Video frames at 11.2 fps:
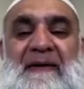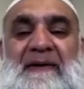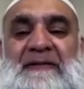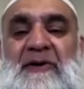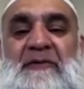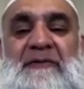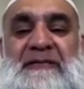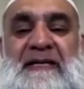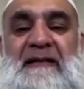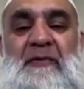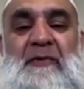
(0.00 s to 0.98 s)
uh, there was no
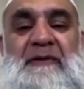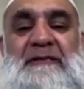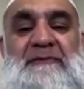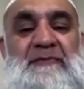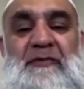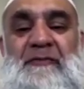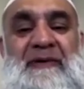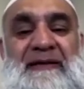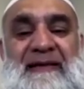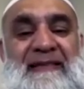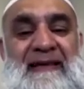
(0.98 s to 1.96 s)
real women's
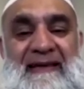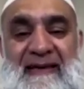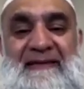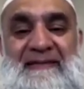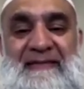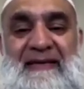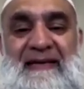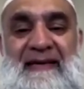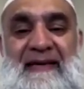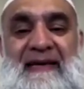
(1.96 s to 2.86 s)
movement in the country.